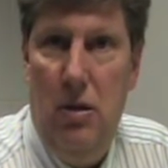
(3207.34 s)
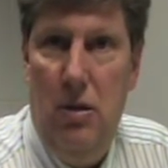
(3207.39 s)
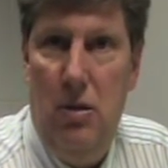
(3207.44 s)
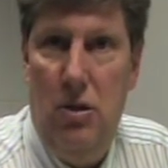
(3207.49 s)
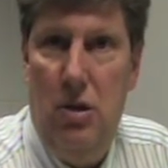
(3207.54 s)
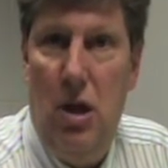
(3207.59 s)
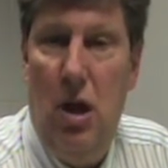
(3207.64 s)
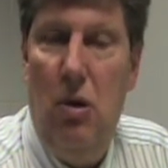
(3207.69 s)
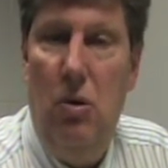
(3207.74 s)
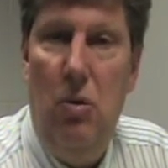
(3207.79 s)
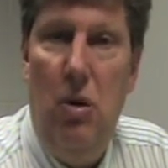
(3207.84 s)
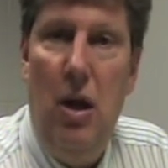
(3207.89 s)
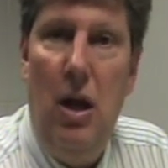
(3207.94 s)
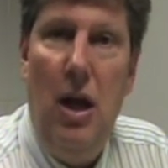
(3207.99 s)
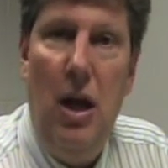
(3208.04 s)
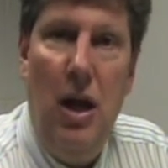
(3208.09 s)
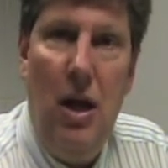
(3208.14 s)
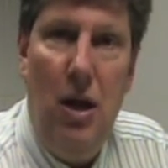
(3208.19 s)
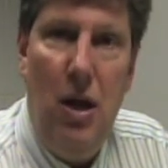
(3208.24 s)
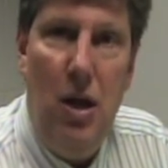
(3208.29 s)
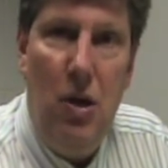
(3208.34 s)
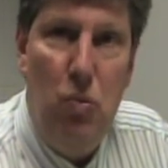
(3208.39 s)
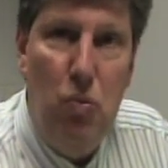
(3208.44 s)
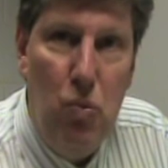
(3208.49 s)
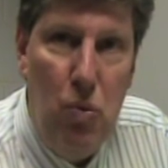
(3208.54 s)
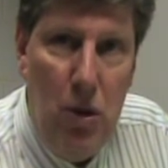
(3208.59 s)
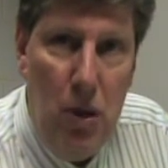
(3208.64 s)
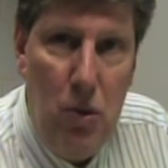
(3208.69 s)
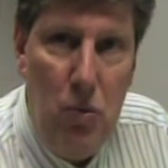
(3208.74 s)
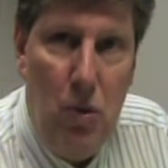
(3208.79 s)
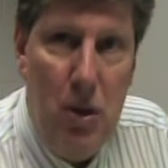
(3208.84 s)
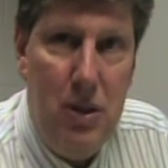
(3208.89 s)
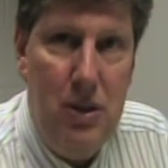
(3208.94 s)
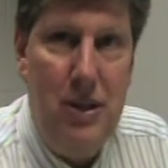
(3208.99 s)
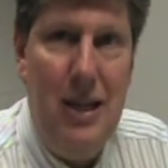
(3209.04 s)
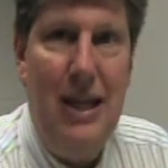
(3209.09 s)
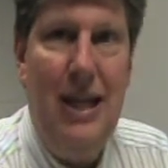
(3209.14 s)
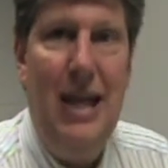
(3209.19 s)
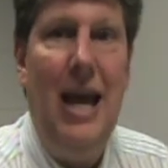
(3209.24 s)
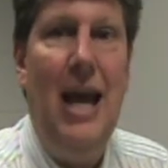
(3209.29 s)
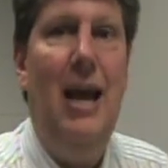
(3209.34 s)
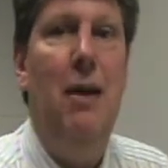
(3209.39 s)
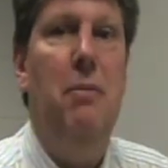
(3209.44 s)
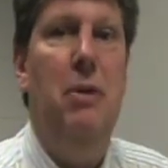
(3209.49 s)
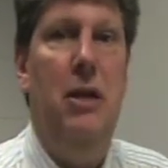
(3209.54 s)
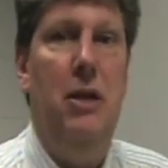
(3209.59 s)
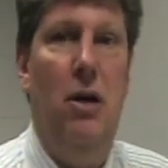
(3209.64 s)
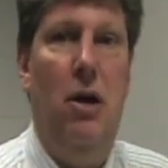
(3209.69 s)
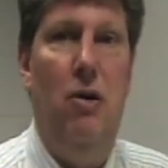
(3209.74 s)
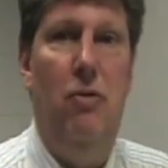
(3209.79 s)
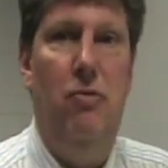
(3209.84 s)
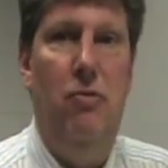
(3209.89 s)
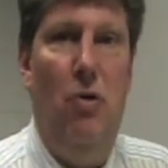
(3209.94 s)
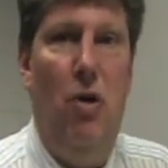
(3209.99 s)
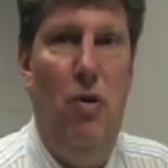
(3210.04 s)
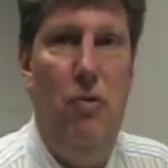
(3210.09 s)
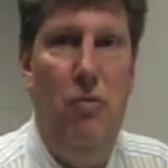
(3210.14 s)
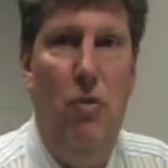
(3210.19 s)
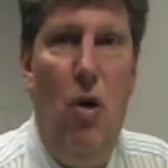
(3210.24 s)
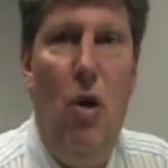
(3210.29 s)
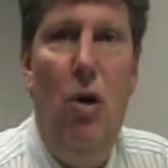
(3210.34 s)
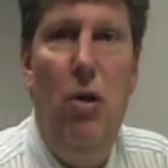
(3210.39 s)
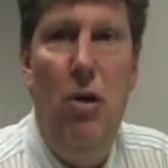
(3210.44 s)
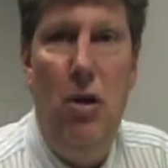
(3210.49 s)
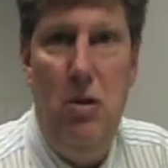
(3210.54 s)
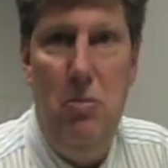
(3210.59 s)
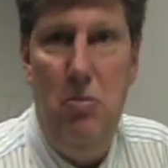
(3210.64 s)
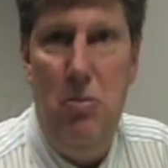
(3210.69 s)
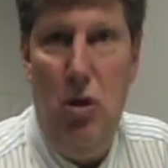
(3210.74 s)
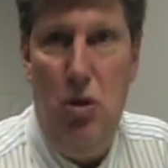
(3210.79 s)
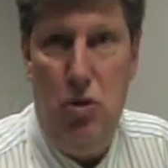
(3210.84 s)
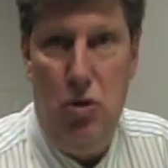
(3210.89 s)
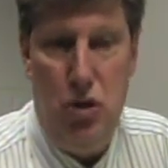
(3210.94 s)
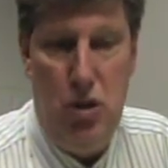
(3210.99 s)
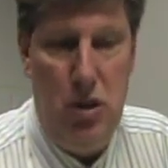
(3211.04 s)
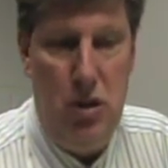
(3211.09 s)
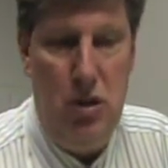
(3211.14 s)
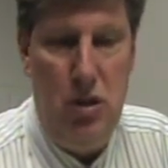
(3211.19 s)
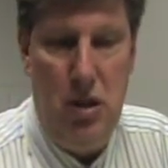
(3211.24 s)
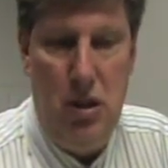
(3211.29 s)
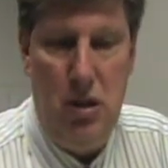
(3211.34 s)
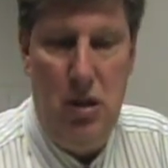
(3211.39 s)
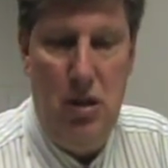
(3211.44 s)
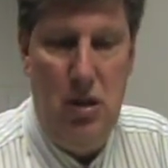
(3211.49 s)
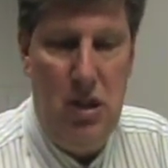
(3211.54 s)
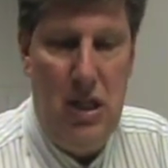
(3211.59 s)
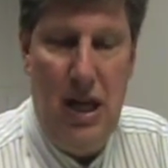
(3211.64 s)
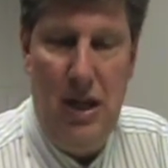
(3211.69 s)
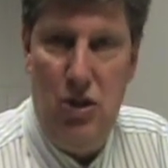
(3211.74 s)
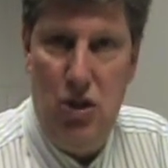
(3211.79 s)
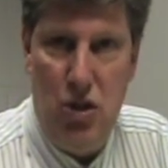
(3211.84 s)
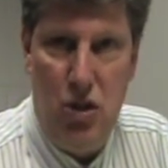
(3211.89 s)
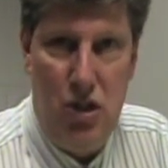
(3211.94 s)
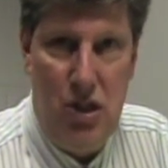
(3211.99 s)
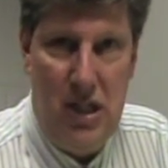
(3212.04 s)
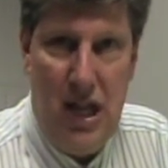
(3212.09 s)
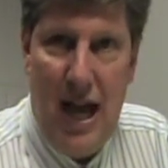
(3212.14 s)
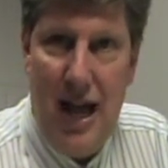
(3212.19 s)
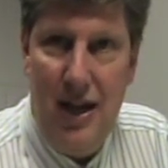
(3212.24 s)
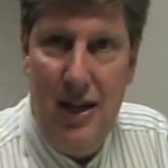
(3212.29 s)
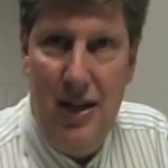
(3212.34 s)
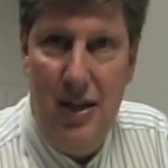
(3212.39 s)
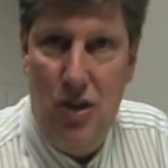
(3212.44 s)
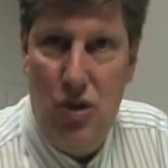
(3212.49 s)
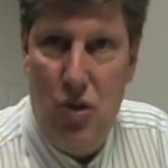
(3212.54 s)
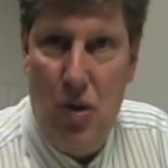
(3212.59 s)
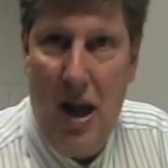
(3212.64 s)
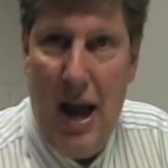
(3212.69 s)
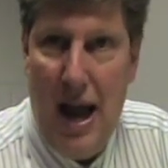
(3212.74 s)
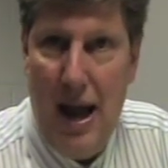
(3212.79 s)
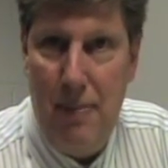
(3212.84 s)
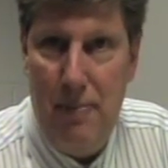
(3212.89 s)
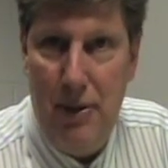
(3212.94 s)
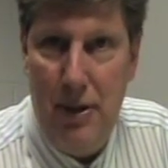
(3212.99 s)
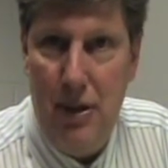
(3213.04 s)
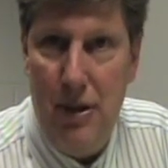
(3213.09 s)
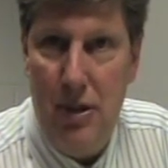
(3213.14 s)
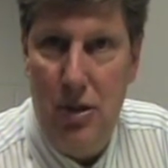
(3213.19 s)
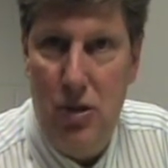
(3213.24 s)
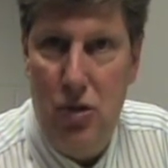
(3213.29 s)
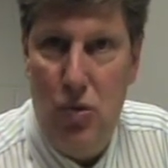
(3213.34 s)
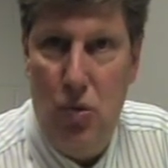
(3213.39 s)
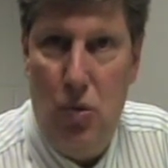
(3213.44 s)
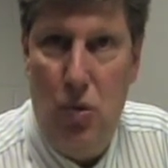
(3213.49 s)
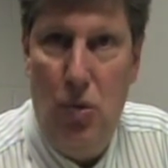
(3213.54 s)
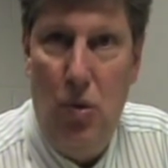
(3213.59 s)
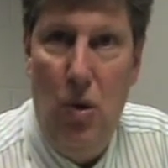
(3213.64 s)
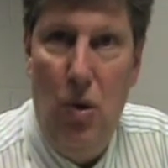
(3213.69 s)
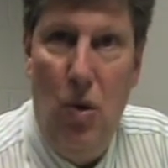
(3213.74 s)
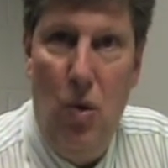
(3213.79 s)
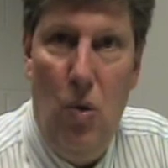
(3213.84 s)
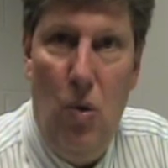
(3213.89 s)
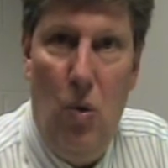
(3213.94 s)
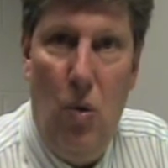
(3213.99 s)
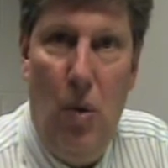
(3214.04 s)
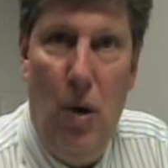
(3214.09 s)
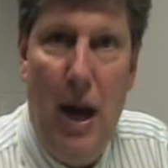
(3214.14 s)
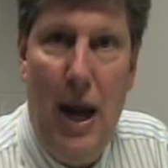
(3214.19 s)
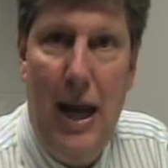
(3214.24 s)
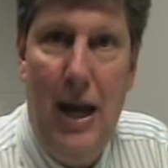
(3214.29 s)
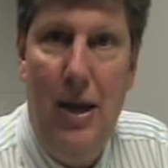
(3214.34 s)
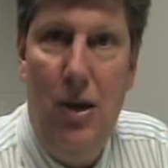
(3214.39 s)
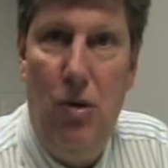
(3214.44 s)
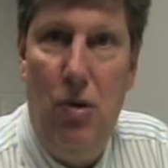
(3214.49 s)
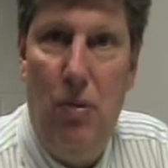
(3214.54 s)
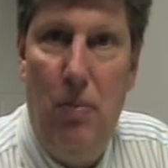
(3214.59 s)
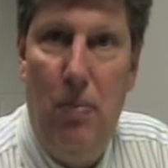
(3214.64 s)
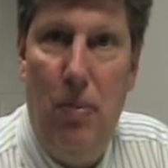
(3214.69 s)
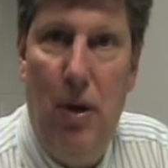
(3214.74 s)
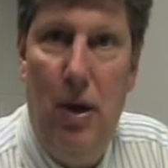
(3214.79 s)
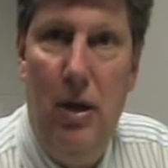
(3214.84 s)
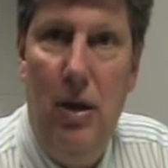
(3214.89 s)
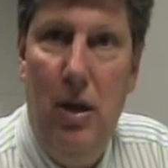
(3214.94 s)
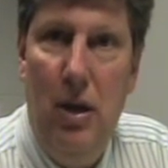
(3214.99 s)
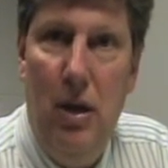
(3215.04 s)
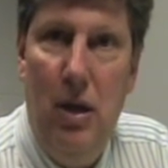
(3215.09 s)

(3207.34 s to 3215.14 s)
So it really runs the gamut of all emotions. It's not just sadness or happiness or anger, but